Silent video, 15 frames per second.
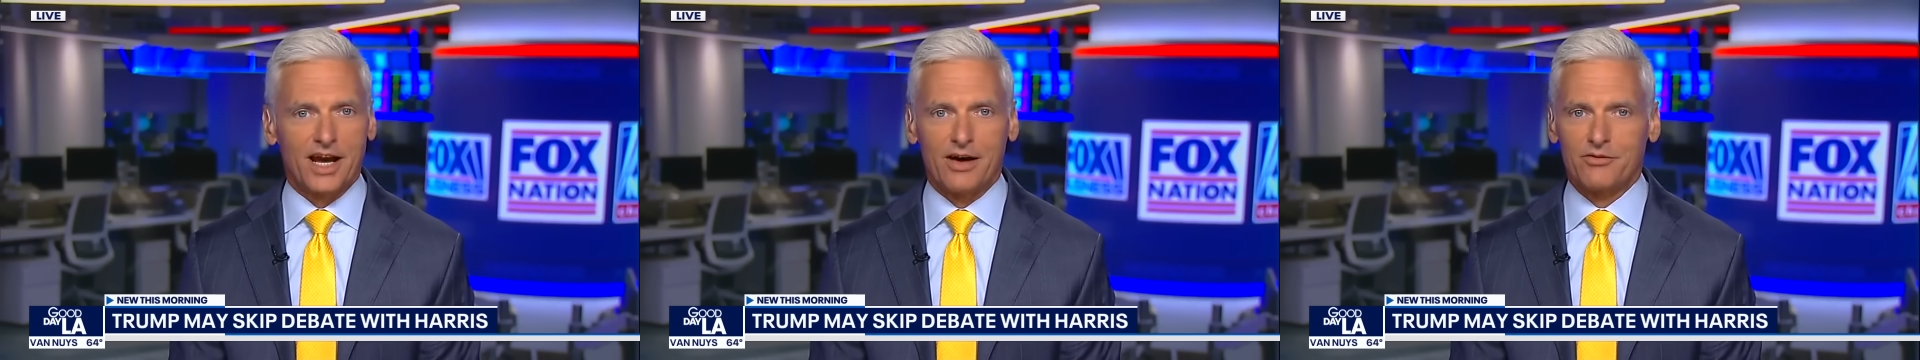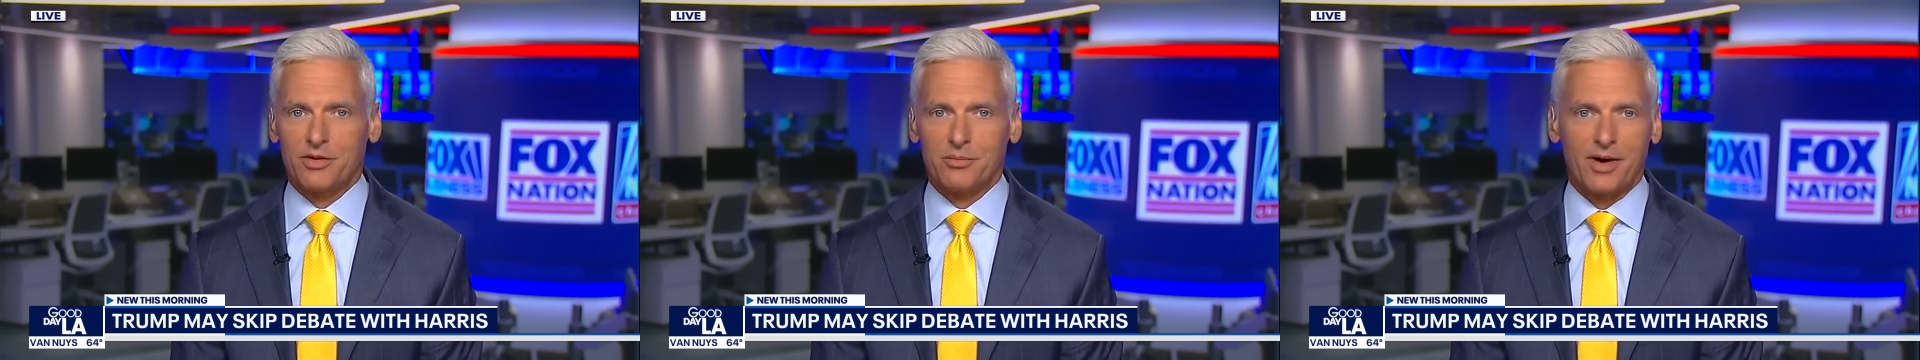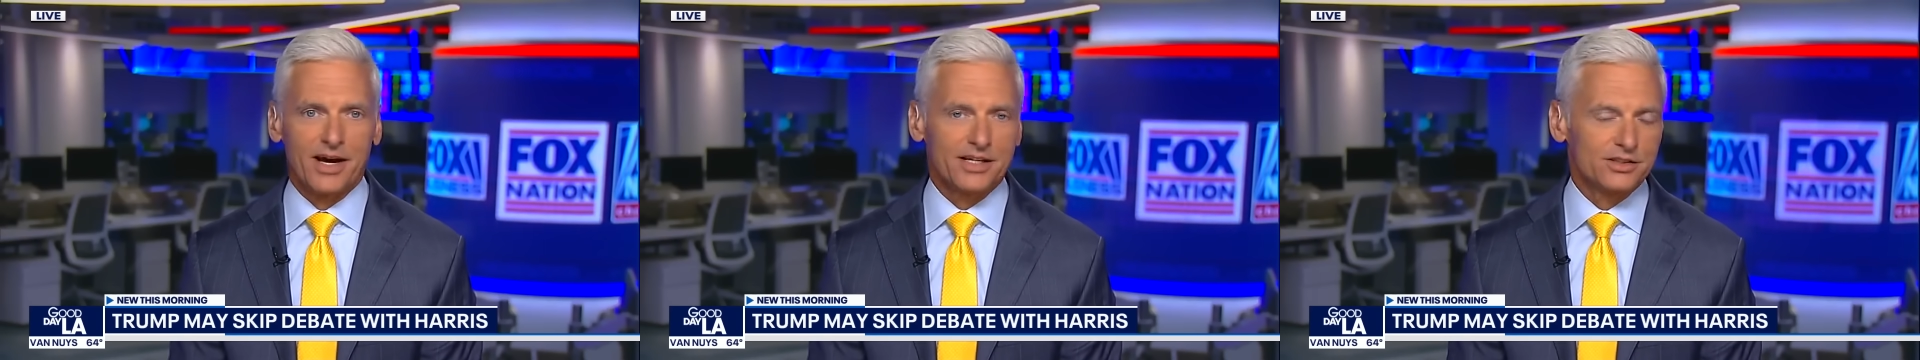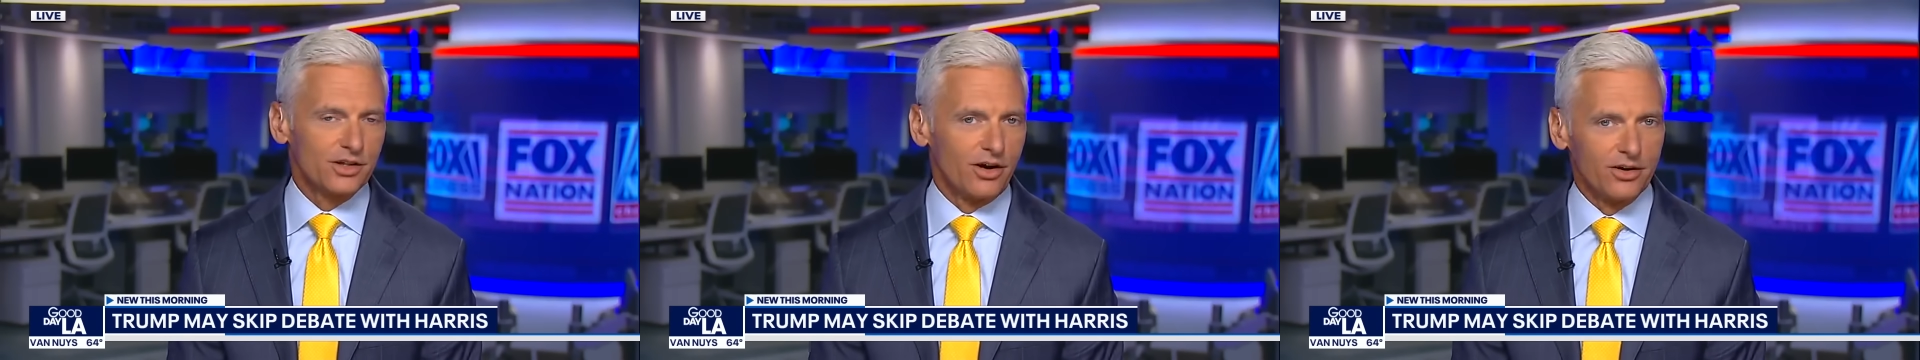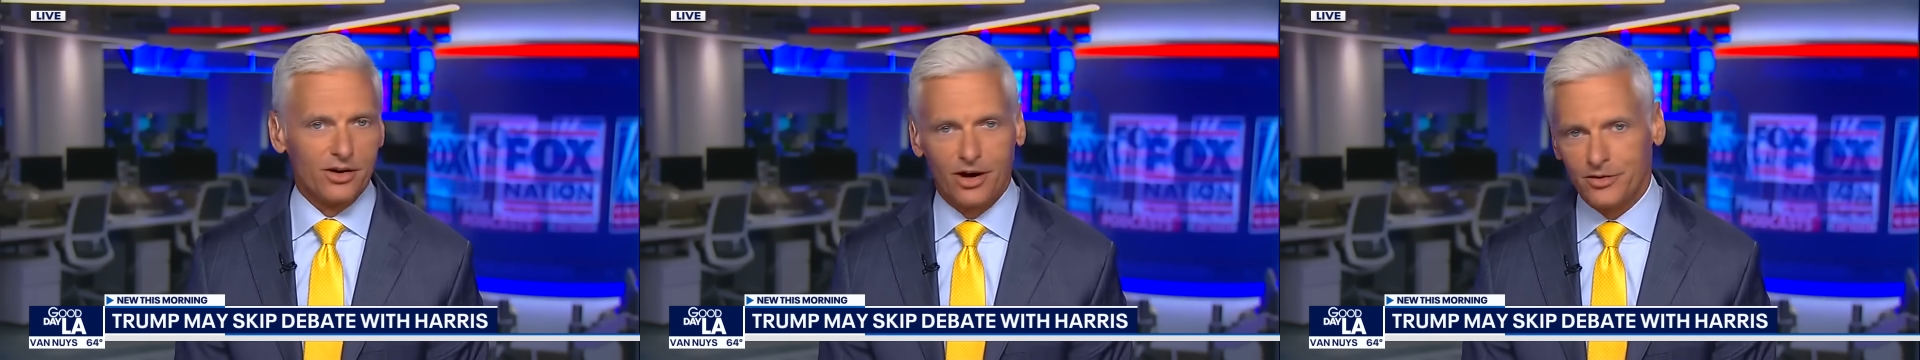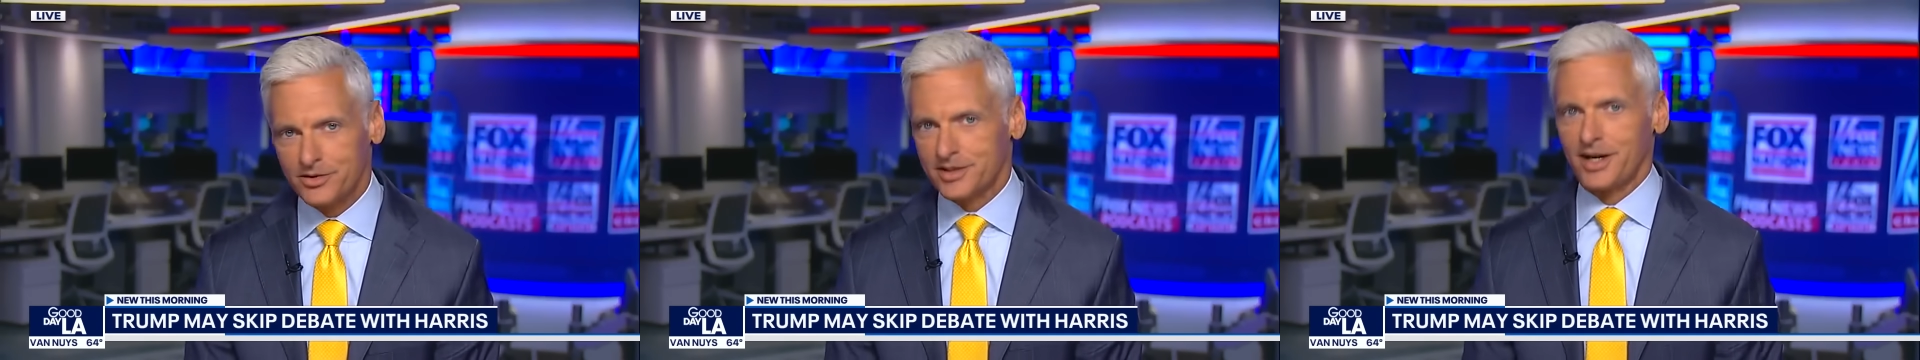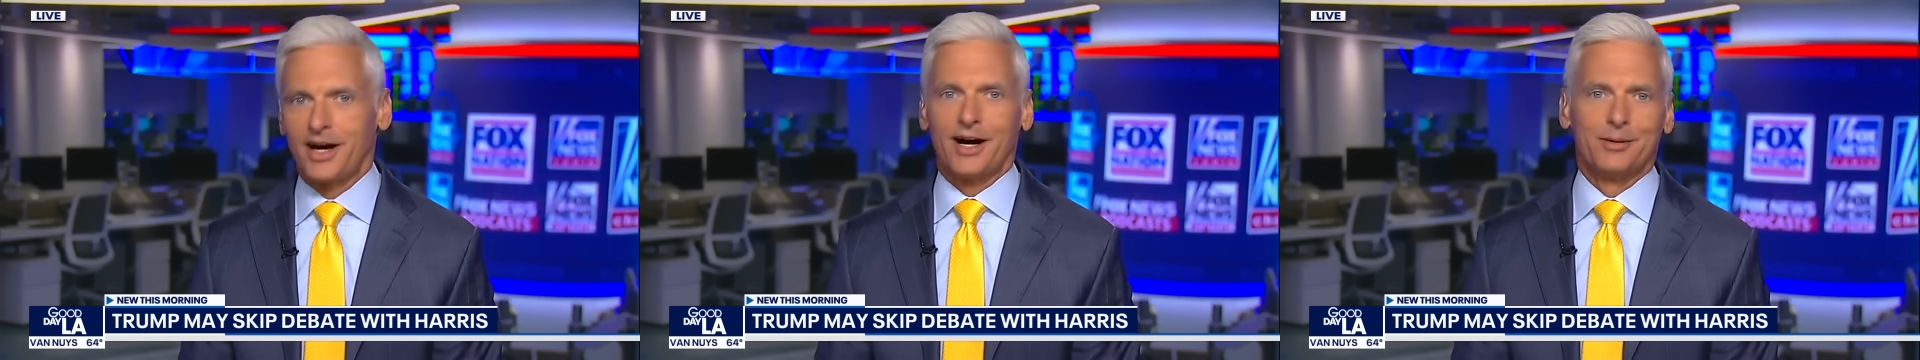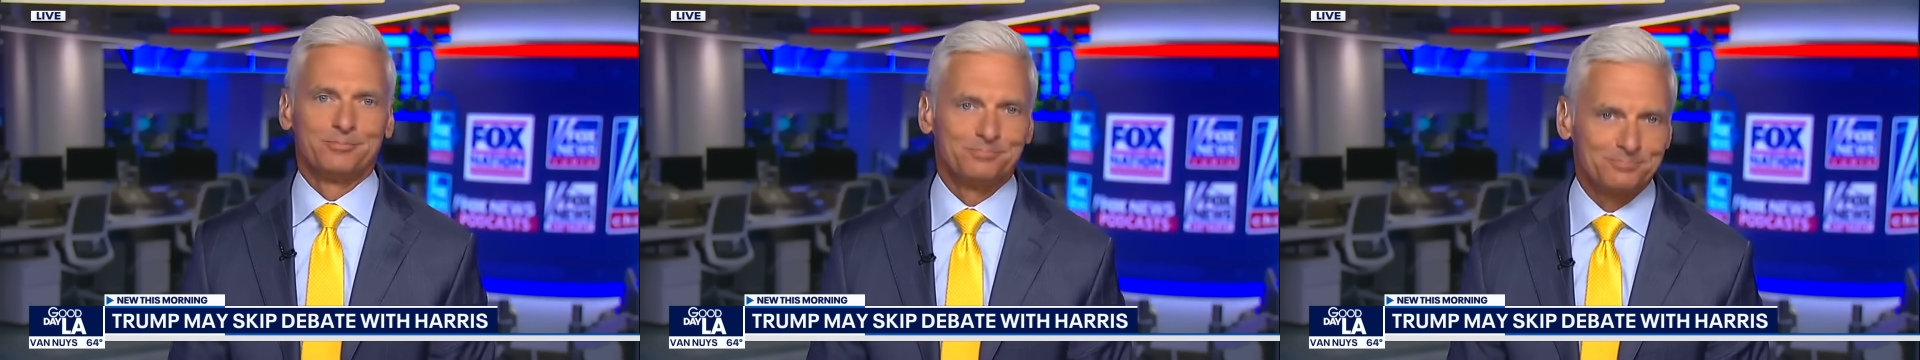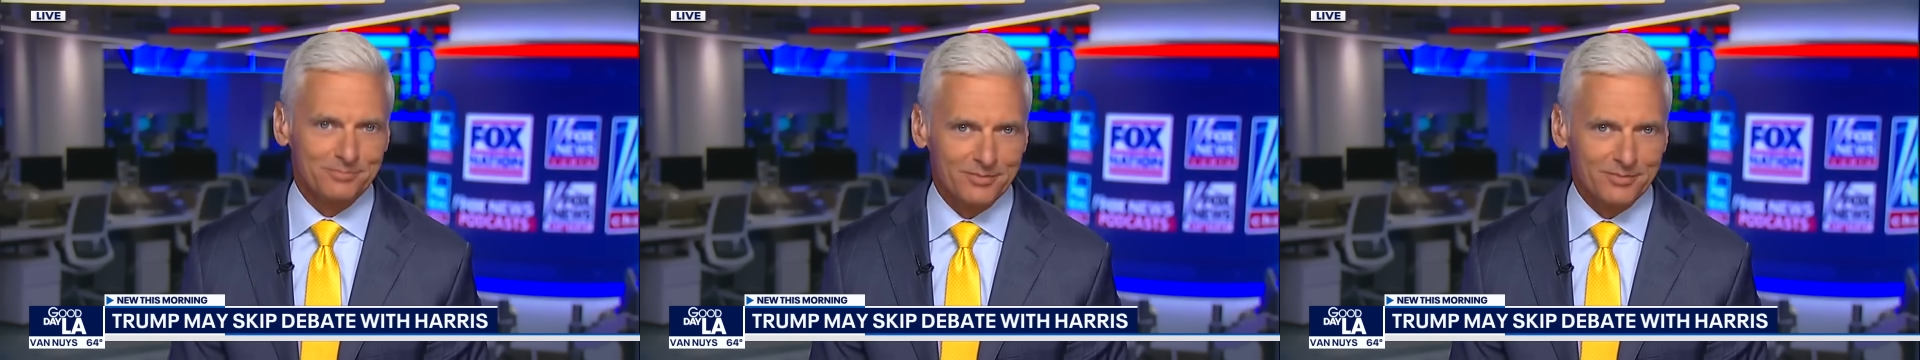to have the mics on all the time.